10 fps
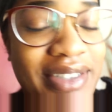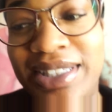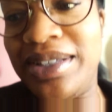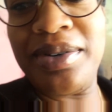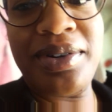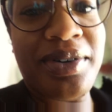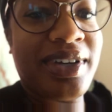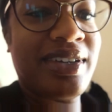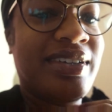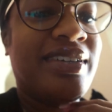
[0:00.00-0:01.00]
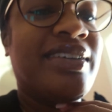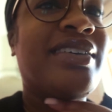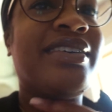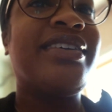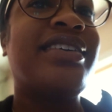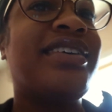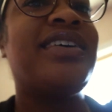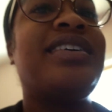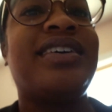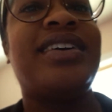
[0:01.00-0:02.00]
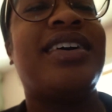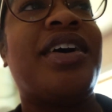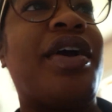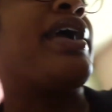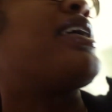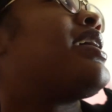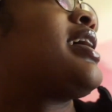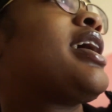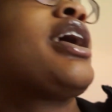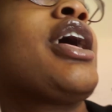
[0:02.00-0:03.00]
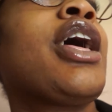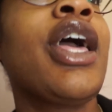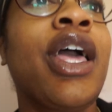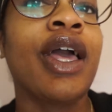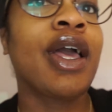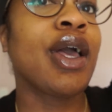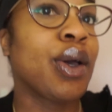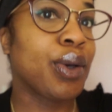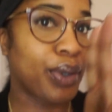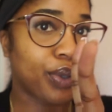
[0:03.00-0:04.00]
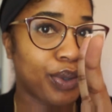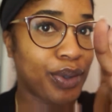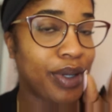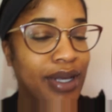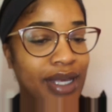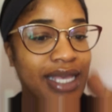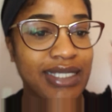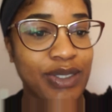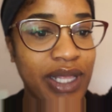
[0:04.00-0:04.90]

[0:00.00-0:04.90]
so annoying. Alright. I'll see you